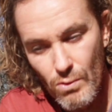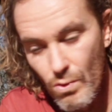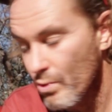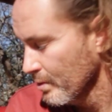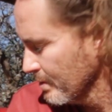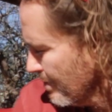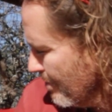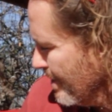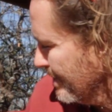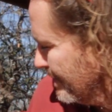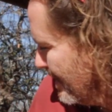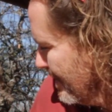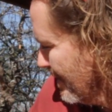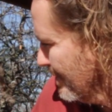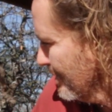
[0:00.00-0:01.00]
Or so let's
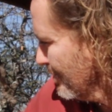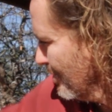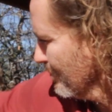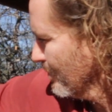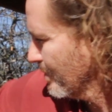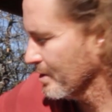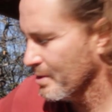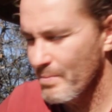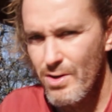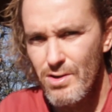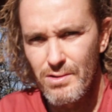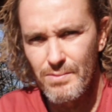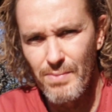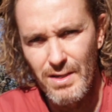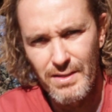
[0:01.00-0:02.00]
start with the
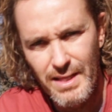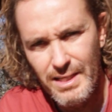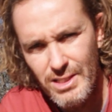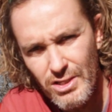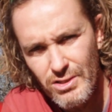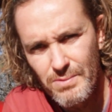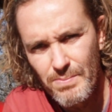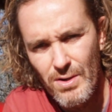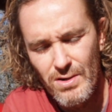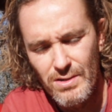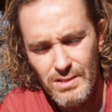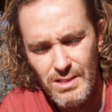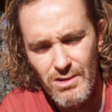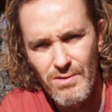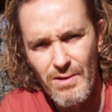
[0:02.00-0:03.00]
spark plug. There's no spark.
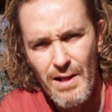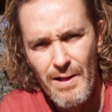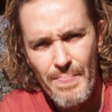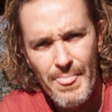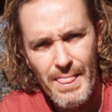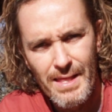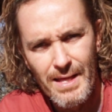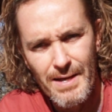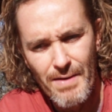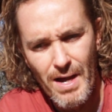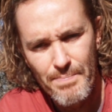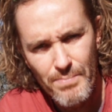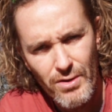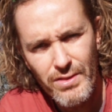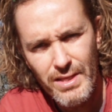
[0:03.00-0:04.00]
So
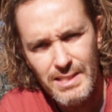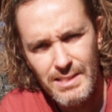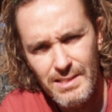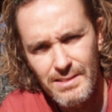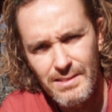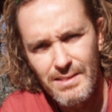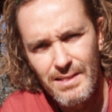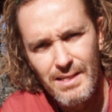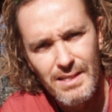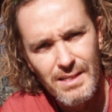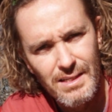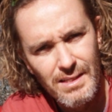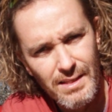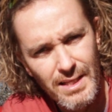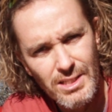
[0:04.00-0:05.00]
hypothesis,
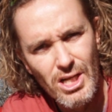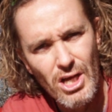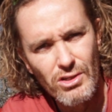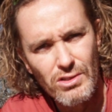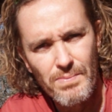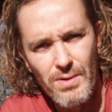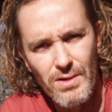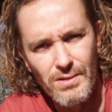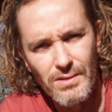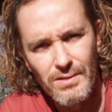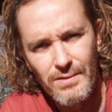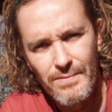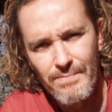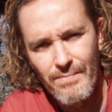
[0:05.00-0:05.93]
there's no spark.